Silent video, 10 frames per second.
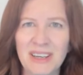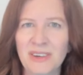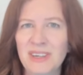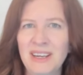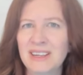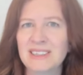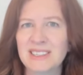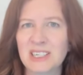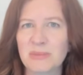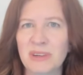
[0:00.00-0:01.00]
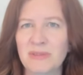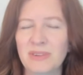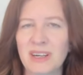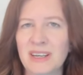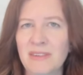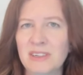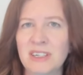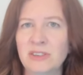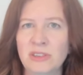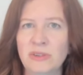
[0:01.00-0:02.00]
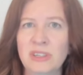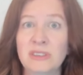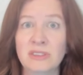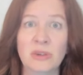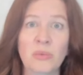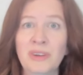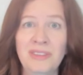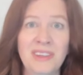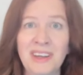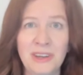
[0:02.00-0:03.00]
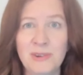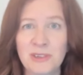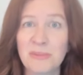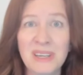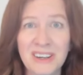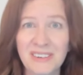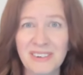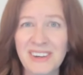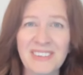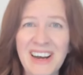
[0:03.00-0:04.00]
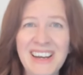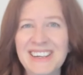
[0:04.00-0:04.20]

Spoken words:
You take an assessment, it never tells you this is the one thing you should be to, right?